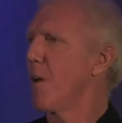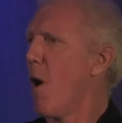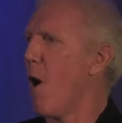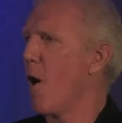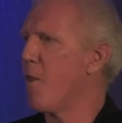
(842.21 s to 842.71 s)

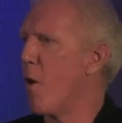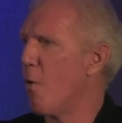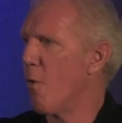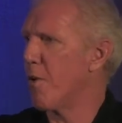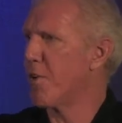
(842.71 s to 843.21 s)
on the
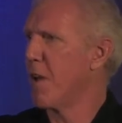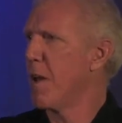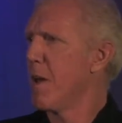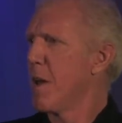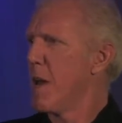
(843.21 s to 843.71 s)
oars
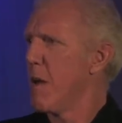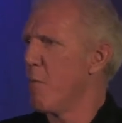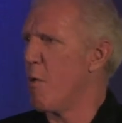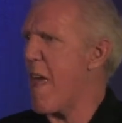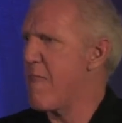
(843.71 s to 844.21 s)

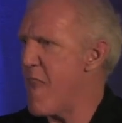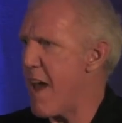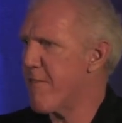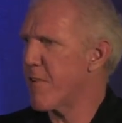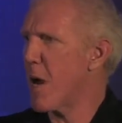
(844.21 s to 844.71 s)
with
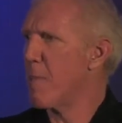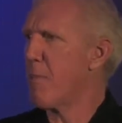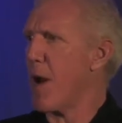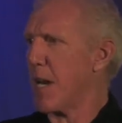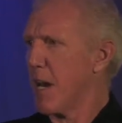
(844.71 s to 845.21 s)
never a break.